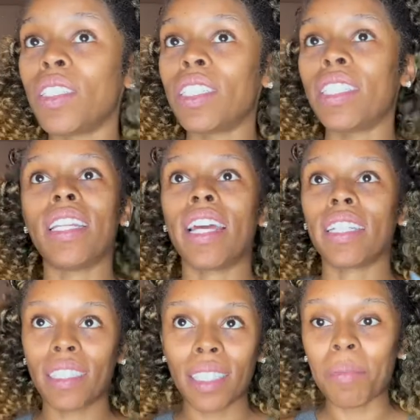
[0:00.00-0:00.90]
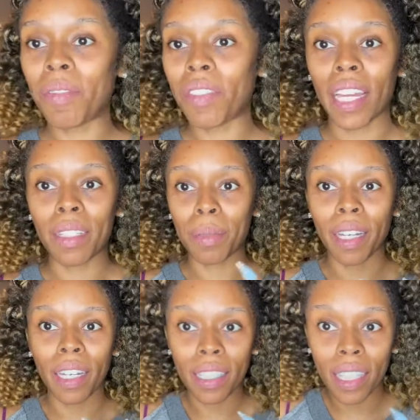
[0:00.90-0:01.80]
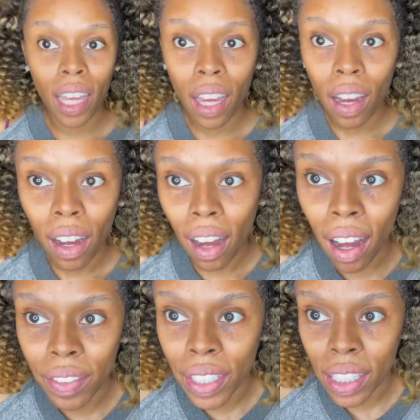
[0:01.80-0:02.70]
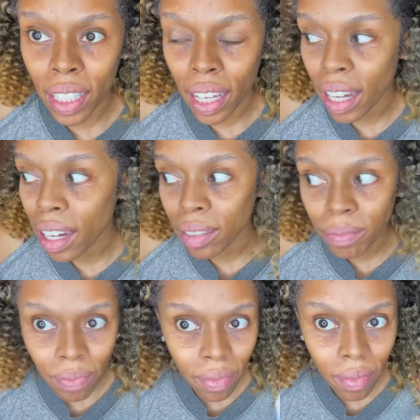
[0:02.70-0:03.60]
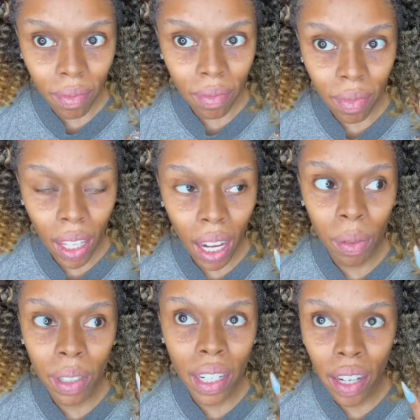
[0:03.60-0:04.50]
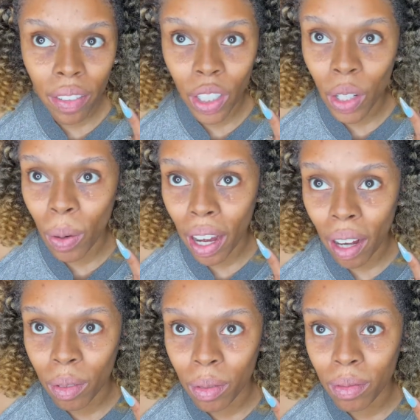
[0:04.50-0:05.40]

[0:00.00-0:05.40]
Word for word: to the next step of things because, obviously, I would never go out